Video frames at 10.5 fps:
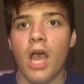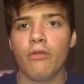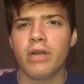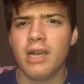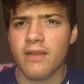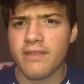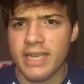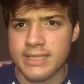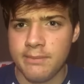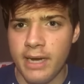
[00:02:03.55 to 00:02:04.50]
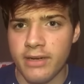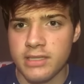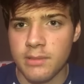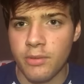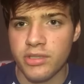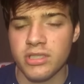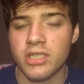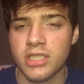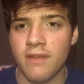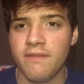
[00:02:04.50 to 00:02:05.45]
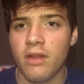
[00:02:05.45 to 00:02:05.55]
I really love Katy Perry as a person
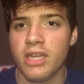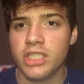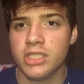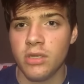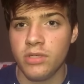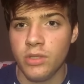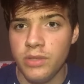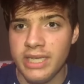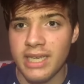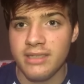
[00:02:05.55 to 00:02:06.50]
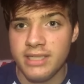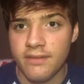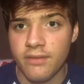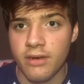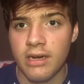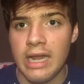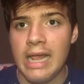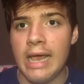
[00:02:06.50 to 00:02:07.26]
because I feel like she's so unique and different,